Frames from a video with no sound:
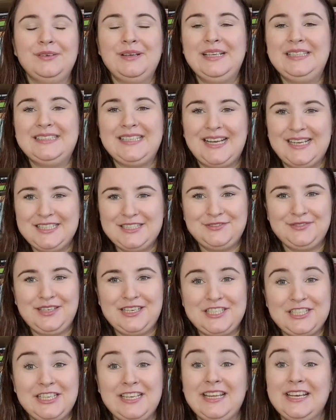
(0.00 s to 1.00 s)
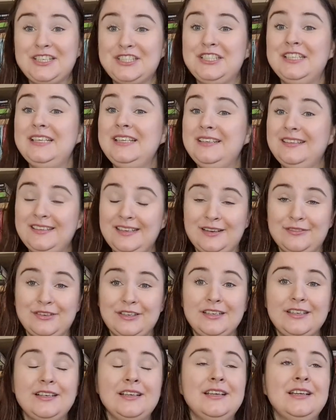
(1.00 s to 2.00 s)
read science fiction, actually
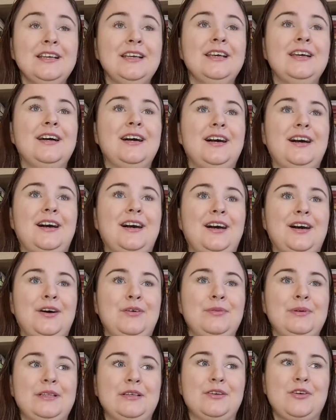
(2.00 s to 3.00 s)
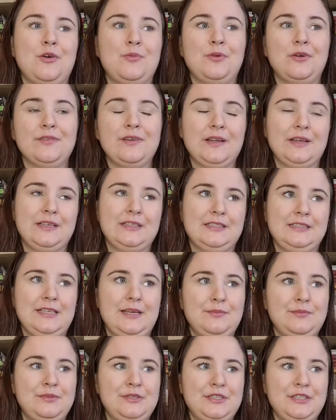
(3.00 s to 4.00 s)
never, uh, with a couple of
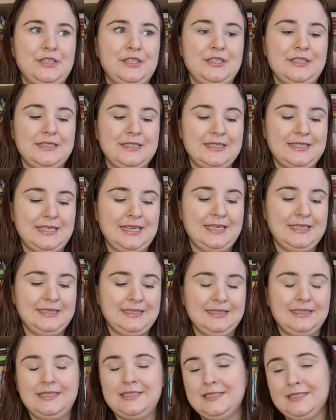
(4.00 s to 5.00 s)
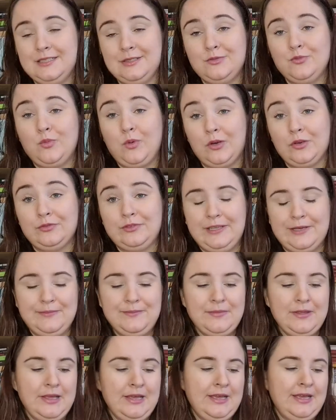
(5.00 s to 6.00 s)
exceptions, and this is one of
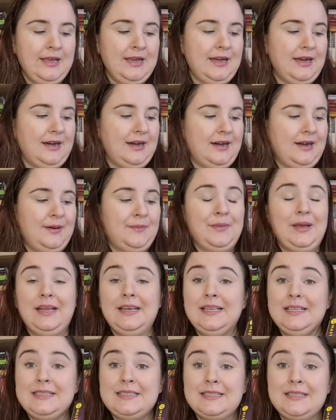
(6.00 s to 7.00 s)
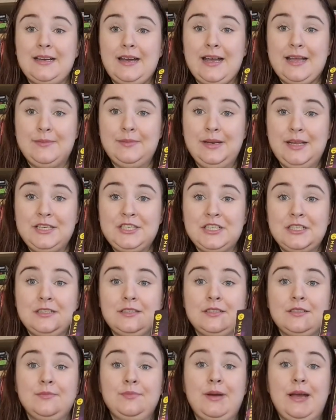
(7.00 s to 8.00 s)
them. Um, and it's I Am
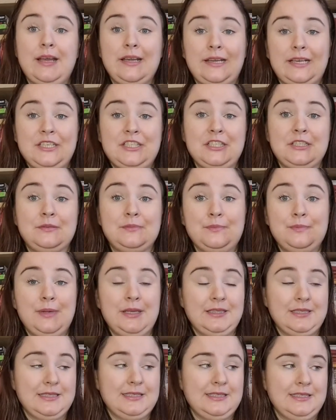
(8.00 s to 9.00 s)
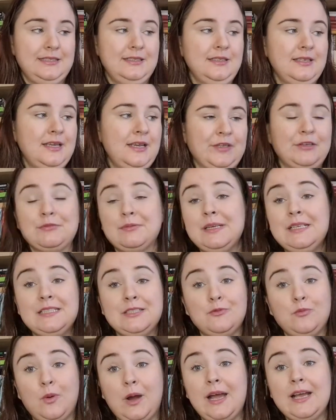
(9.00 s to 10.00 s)
Legend by Richard Matheson. The
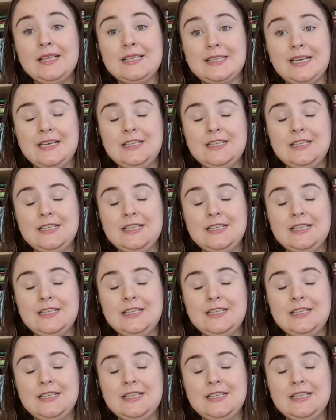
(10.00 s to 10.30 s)
reason why it's